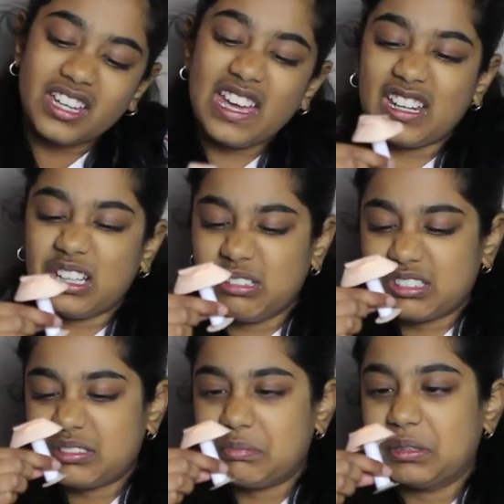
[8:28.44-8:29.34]
and it
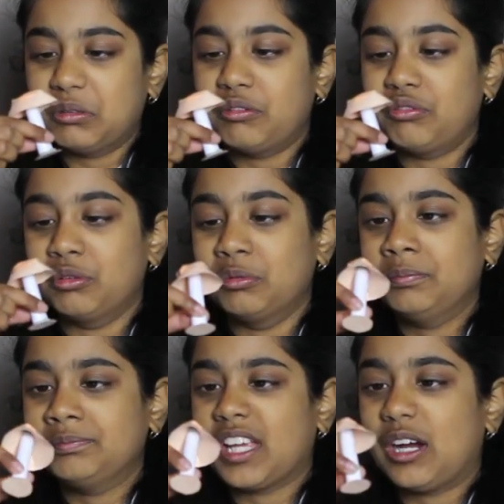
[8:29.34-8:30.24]
looks beautiful.
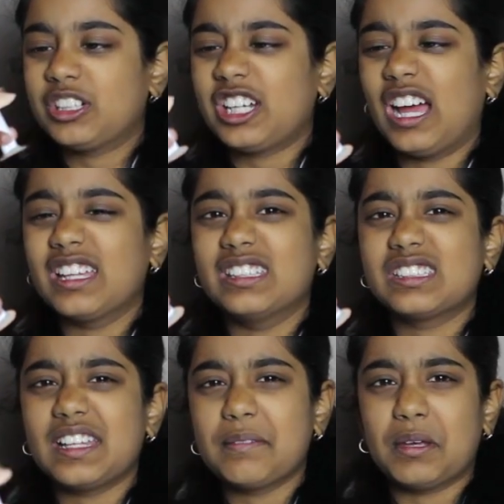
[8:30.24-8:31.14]
I wish I had
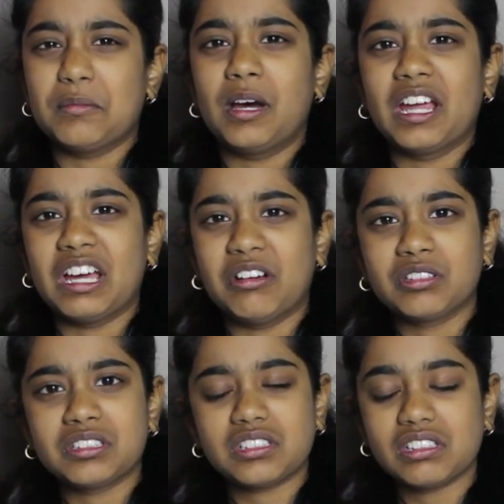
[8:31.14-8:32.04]
this lamp at my
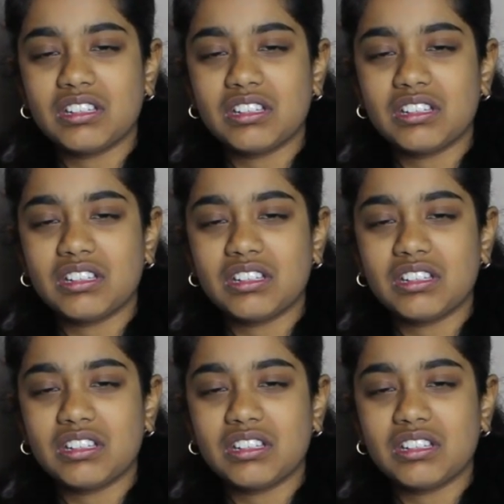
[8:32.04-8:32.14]
house.